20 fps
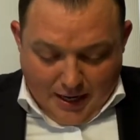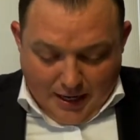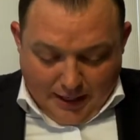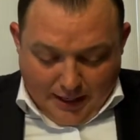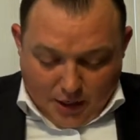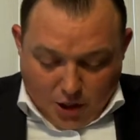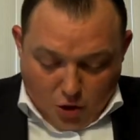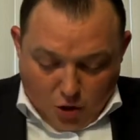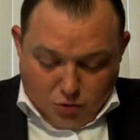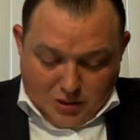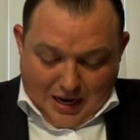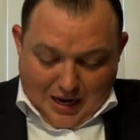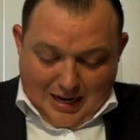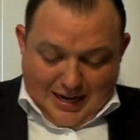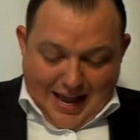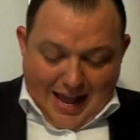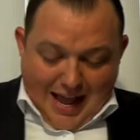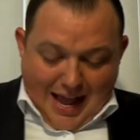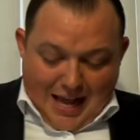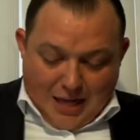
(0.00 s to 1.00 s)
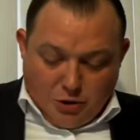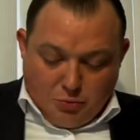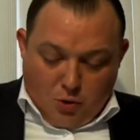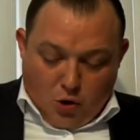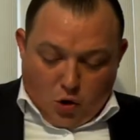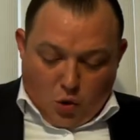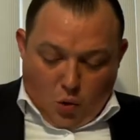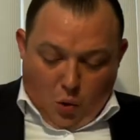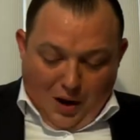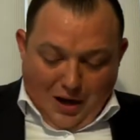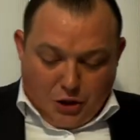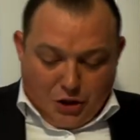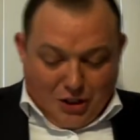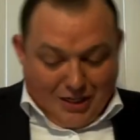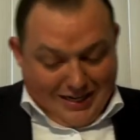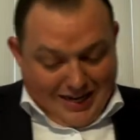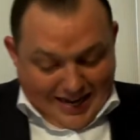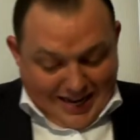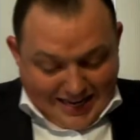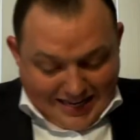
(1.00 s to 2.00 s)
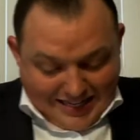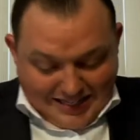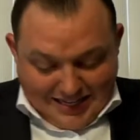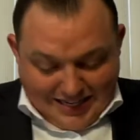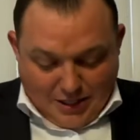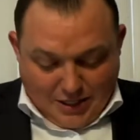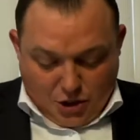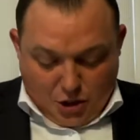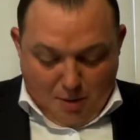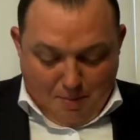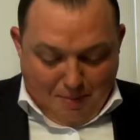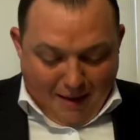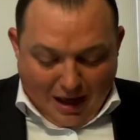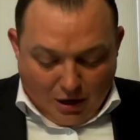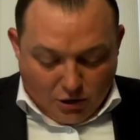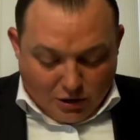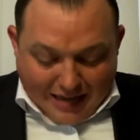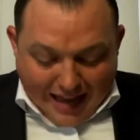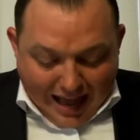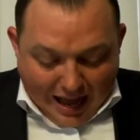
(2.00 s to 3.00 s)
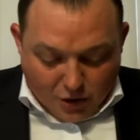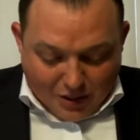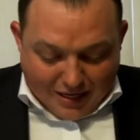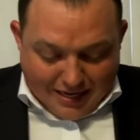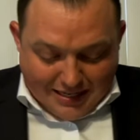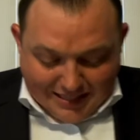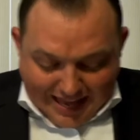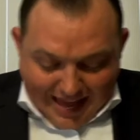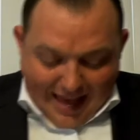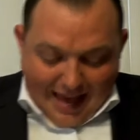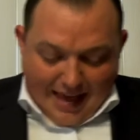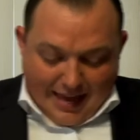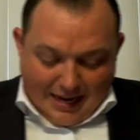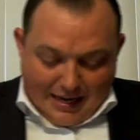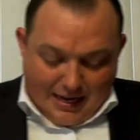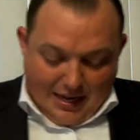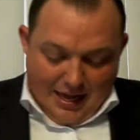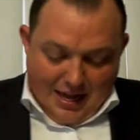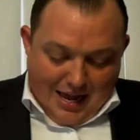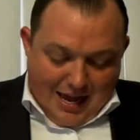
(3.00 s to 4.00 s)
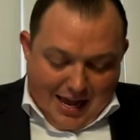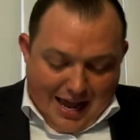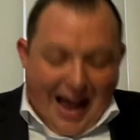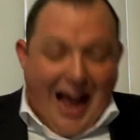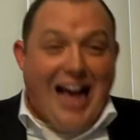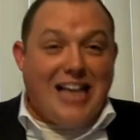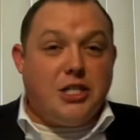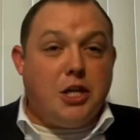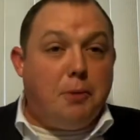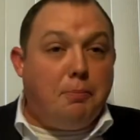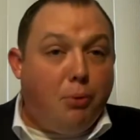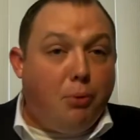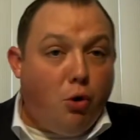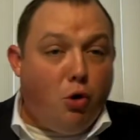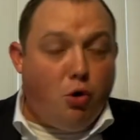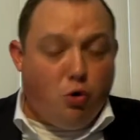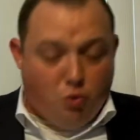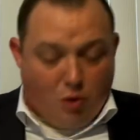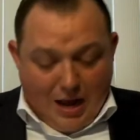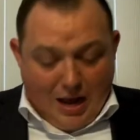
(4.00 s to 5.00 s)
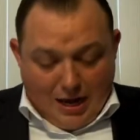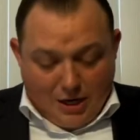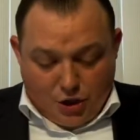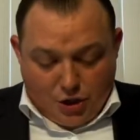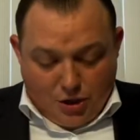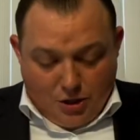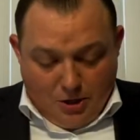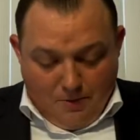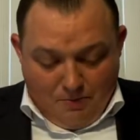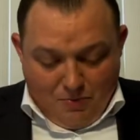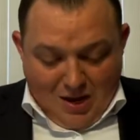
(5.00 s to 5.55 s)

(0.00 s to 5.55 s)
He goes on to ask more questions: Is it to bow down his head as a bulrush